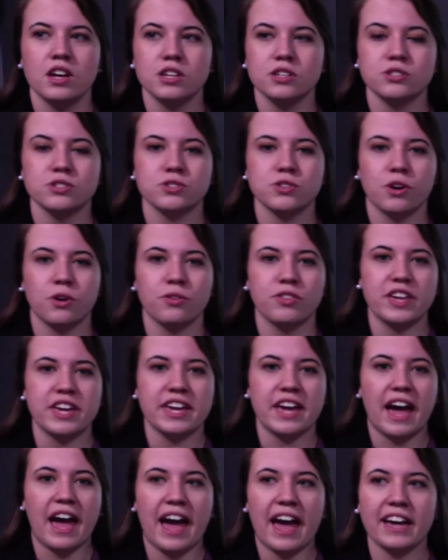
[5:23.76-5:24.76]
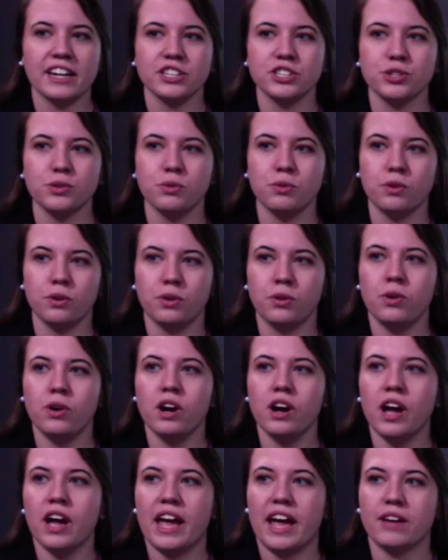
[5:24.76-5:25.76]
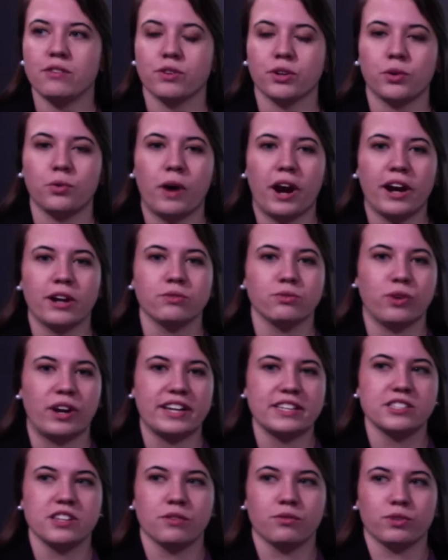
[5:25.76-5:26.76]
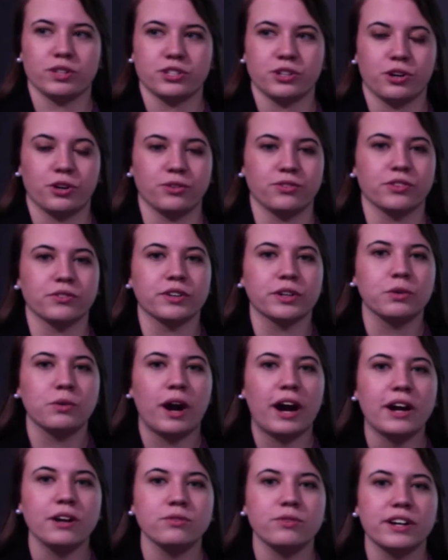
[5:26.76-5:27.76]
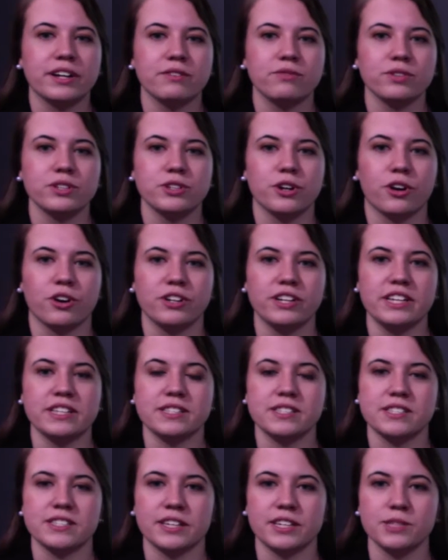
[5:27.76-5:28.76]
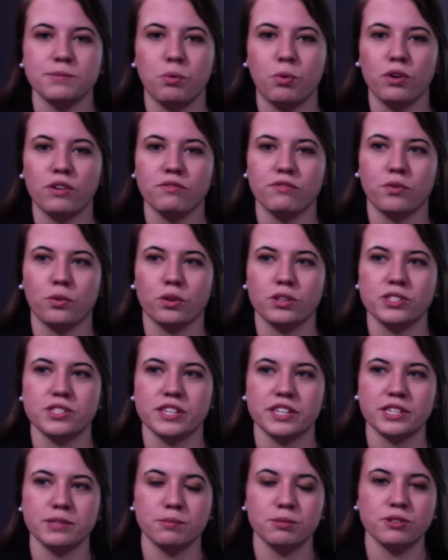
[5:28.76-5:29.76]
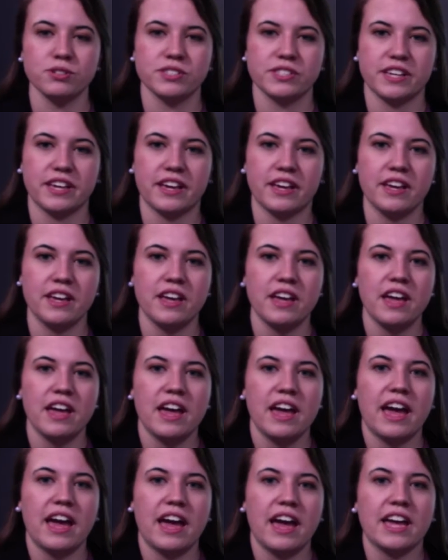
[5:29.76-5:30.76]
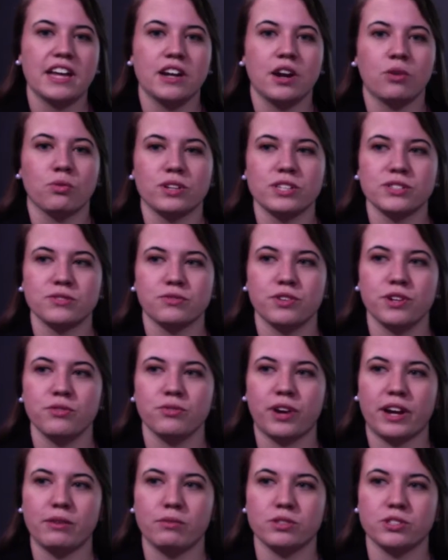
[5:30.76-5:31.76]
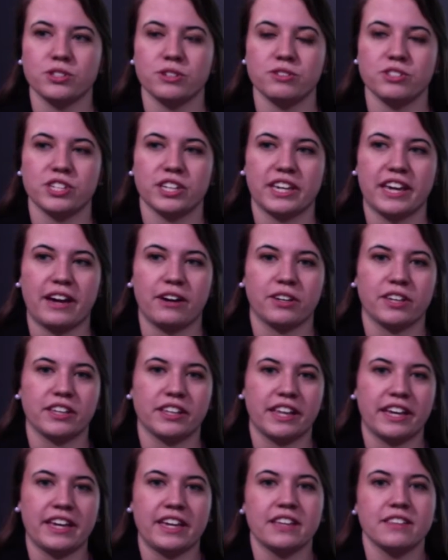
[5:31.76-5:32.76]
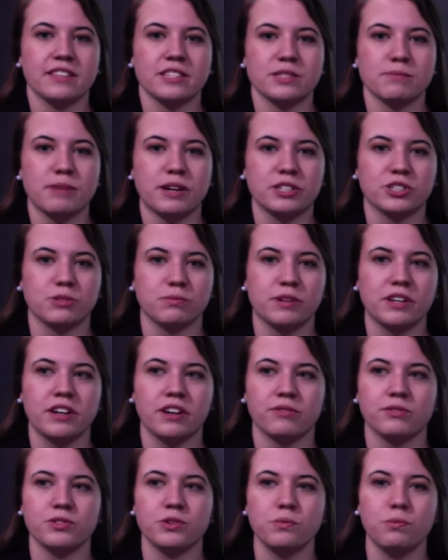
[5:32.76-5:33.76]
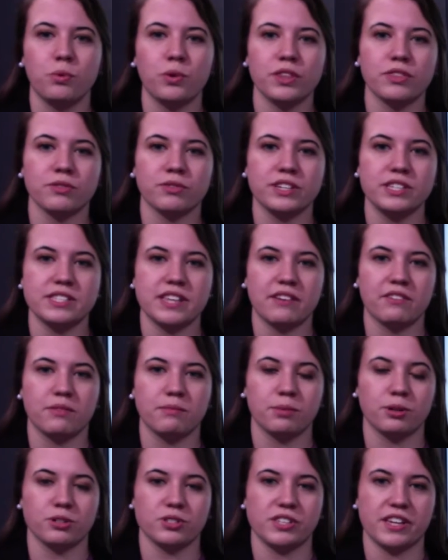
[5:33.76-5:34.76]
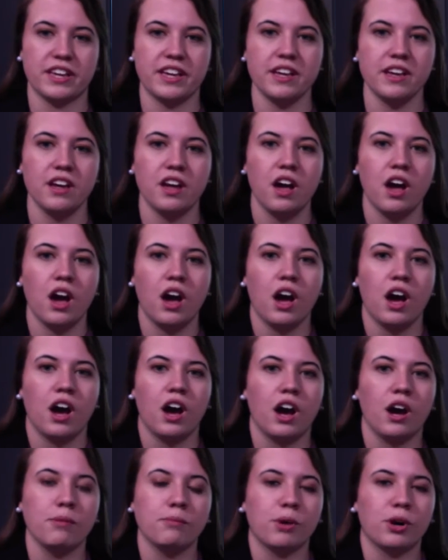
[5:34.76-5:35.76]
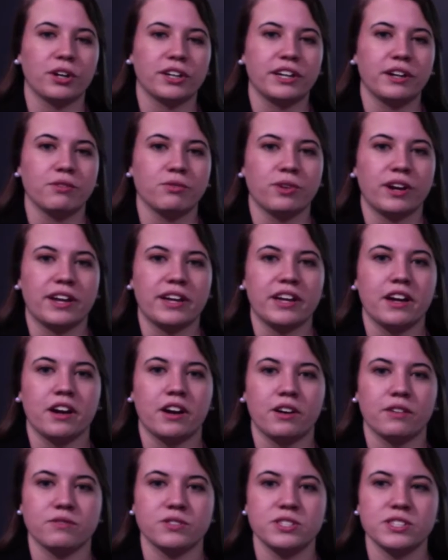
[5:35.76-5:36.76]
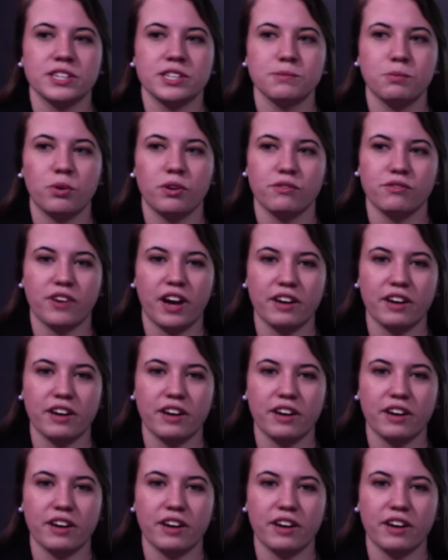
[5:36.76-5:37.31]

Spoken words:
So the actual and required rates of return. The required rate of return is 6.46%, and a risk-free rate was used to calculate this measurement of 2.37%, a market rate of 6.5%,